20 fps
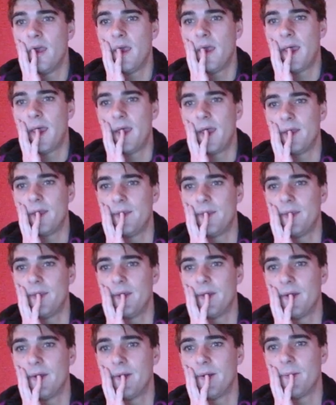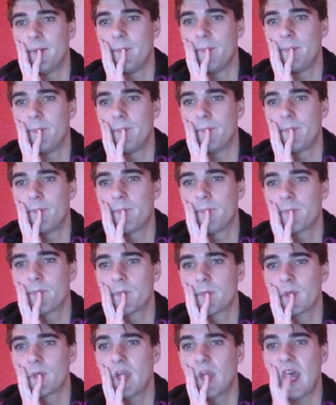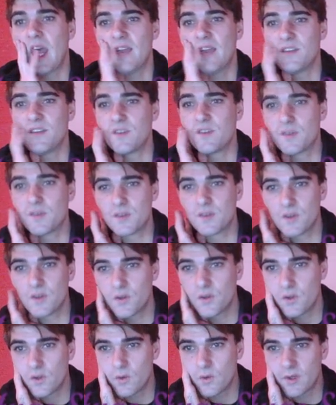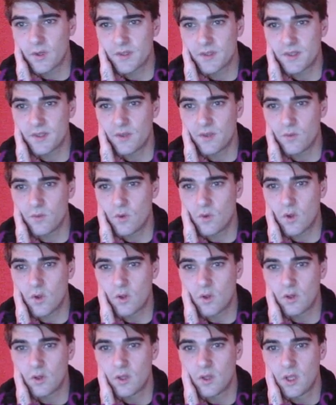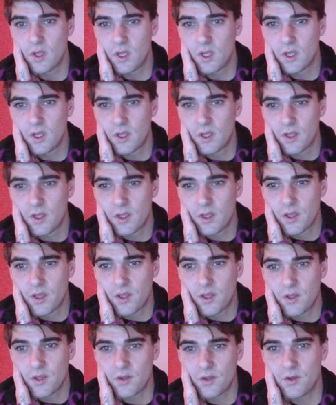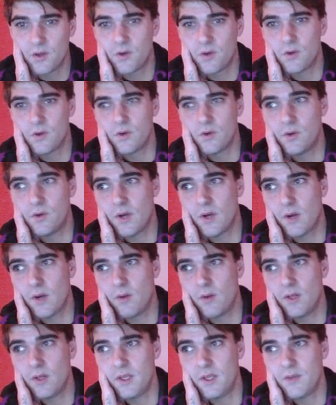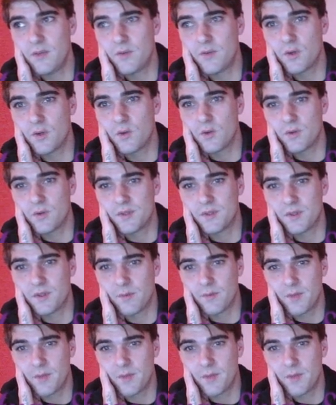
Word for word: and um, as you saw the western wall you I will leave you with some